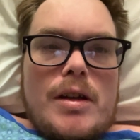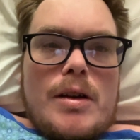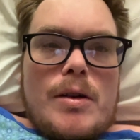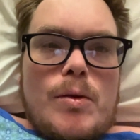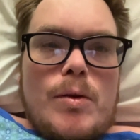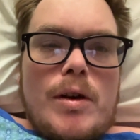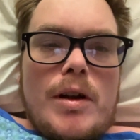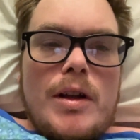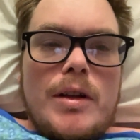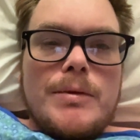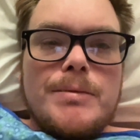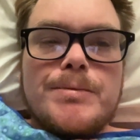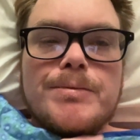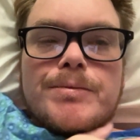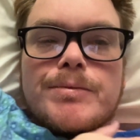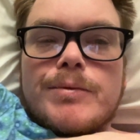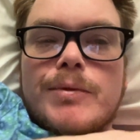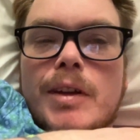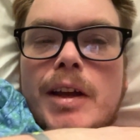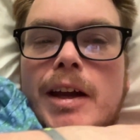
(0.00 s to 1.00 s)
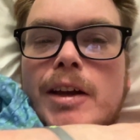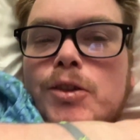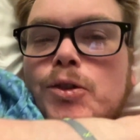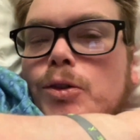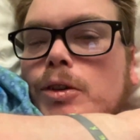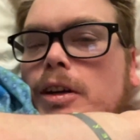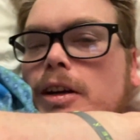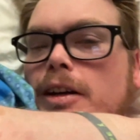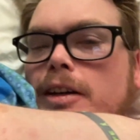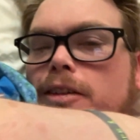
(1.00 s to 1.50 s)
Well, as you
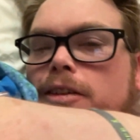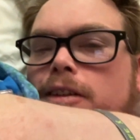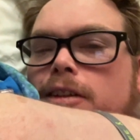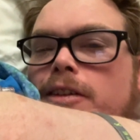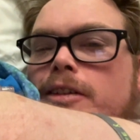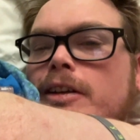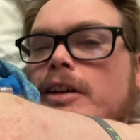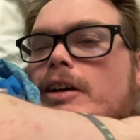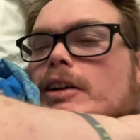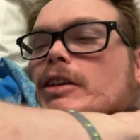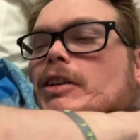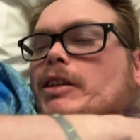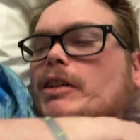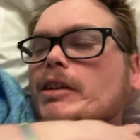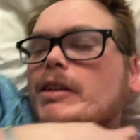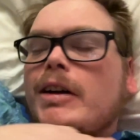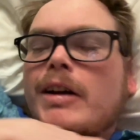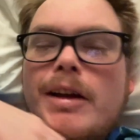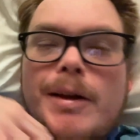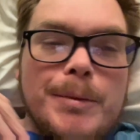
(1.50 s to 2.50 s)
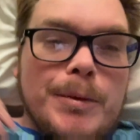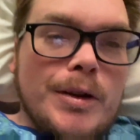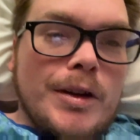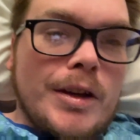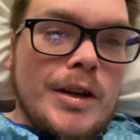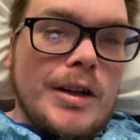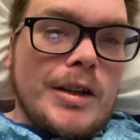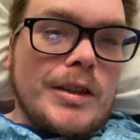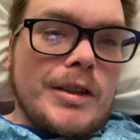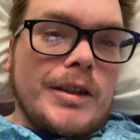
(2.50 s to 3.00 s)
guys can tell, I am
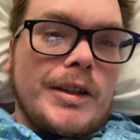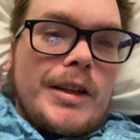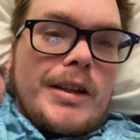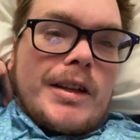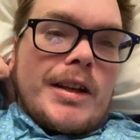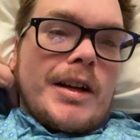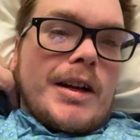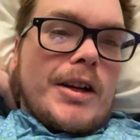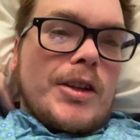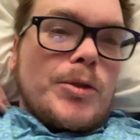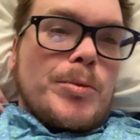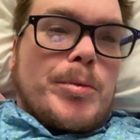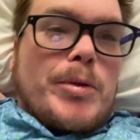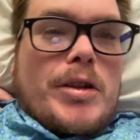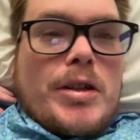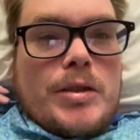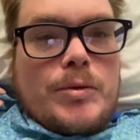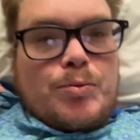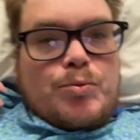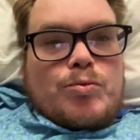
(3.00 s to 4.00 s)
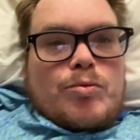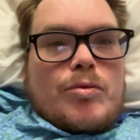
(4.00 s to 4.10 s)
currently in the hospital.